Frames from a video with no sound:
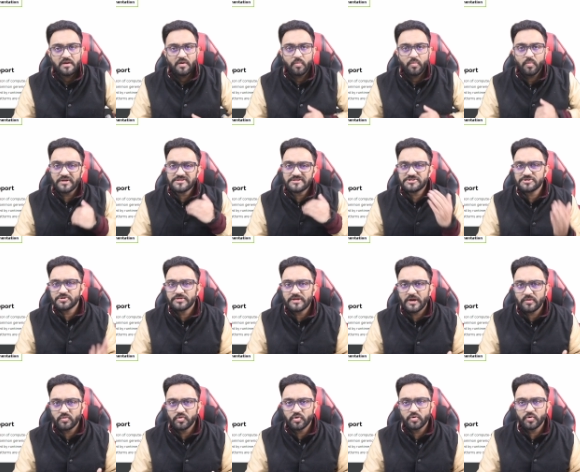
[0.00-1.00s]
Once you
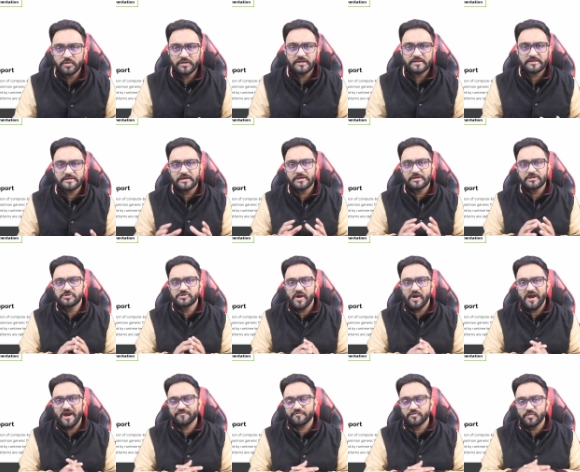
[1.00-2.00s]
download it, you
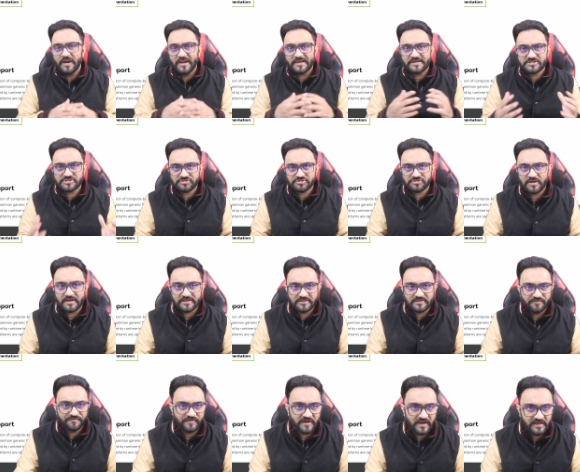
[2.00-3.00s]
have to extract the
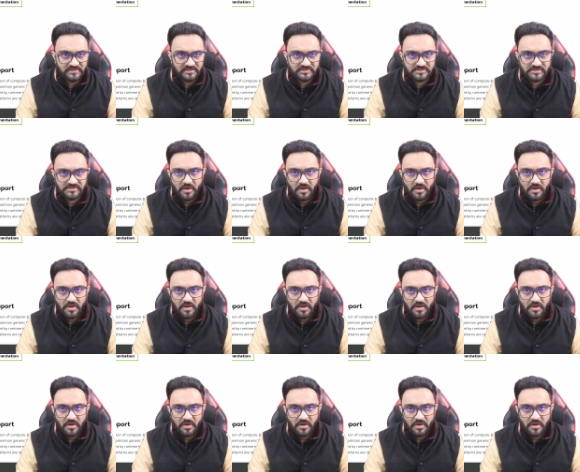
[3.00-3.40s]
files.